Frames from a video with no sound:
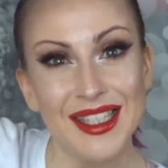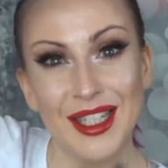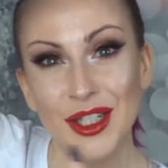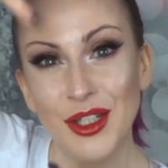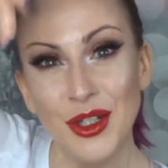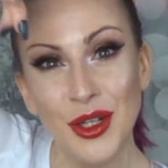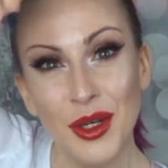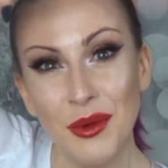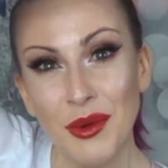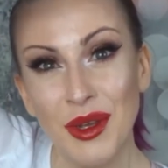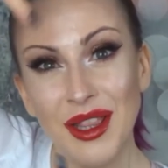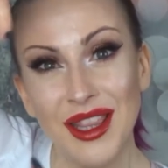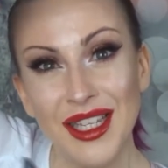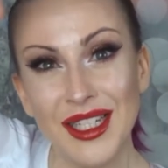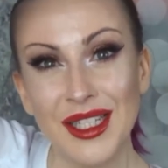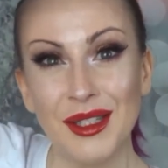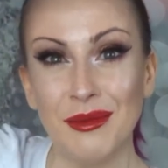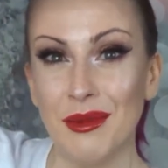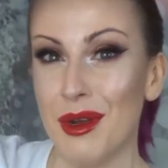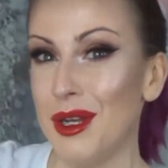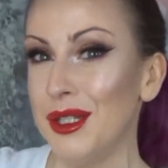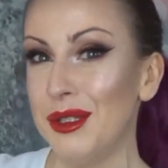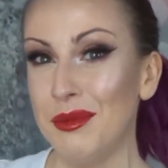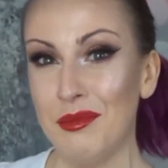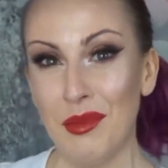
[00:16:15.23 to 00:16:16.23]
I don't know what this
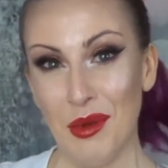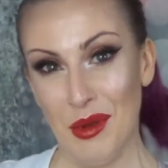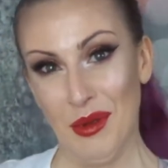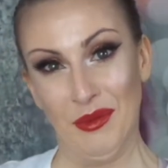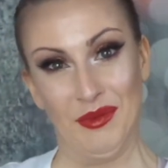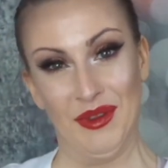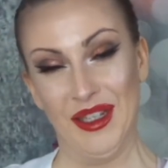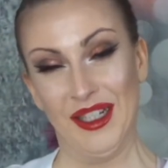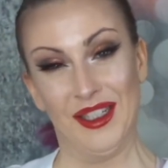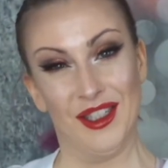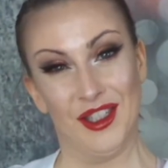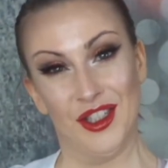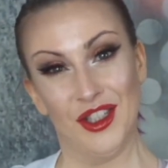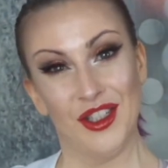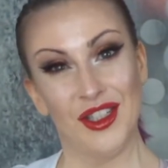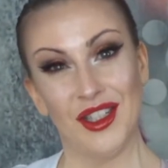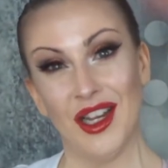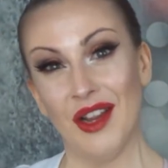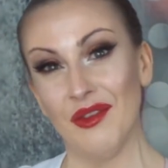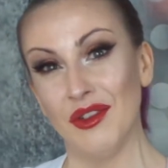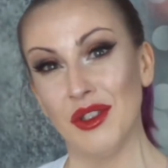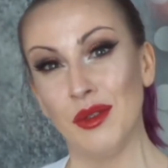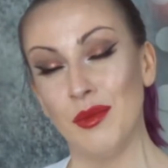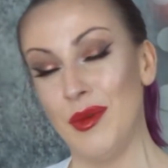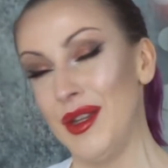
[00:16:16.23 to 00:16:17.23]
was, but let's just
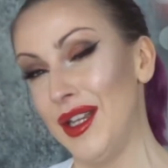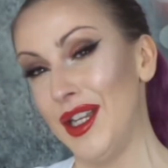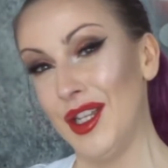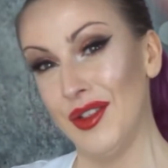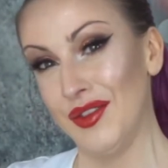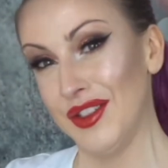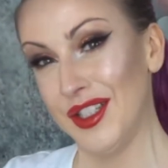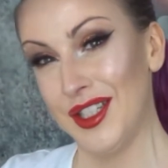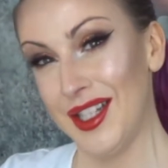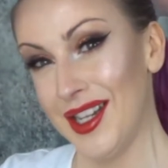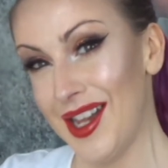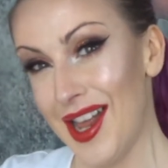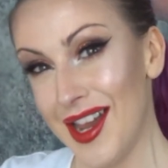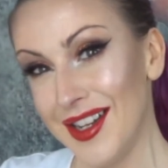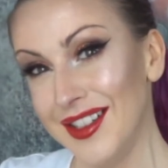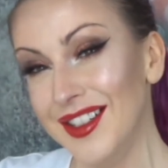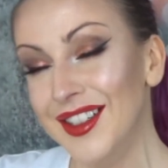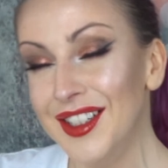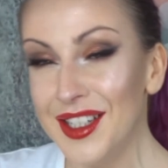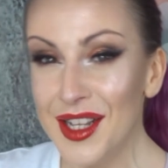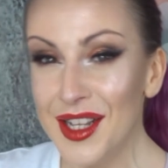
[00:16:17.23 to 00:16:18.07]
never speak of it again.